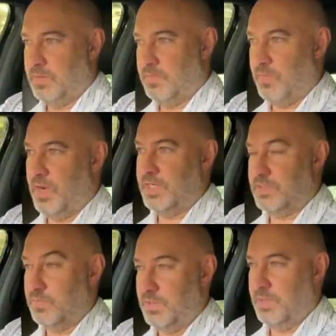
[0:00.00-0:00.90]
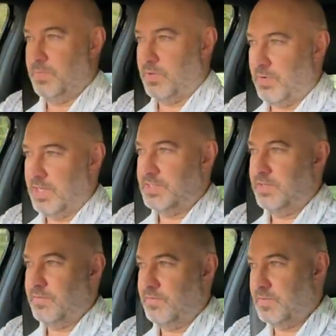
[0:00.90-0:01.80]
Brakes are really
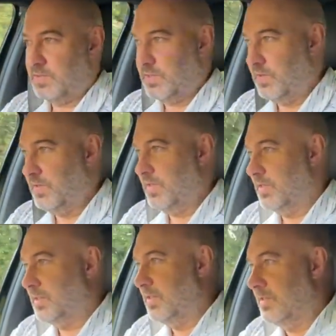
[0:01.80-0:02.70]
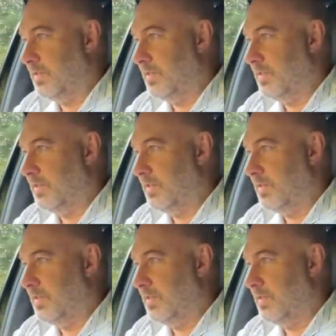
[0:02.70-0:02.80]
progressive. Let's turn this in.